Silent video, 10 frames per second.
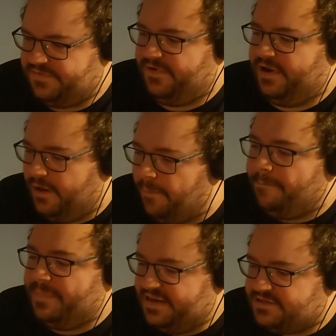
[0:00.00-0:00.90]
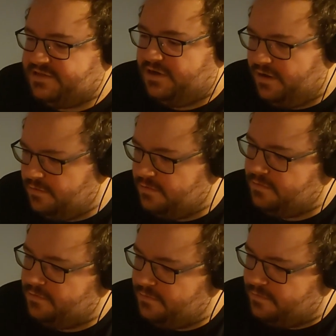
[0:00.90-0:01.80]
That's a very upbeat start.
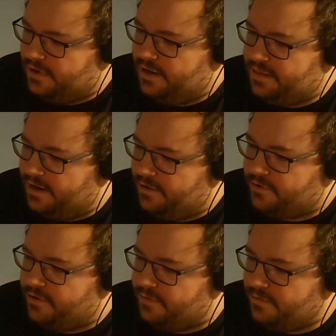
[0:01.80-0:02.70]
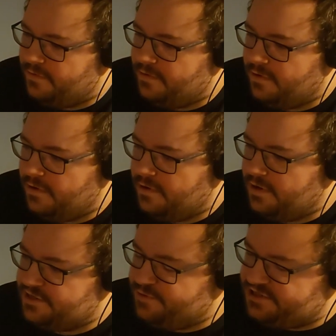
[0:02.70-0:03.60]
Ooh, I like that logo.
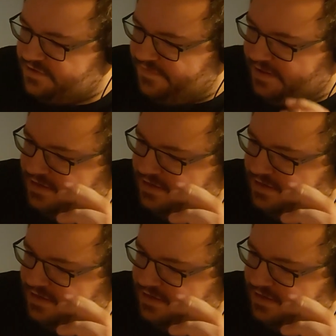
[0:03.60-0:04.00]
Especially the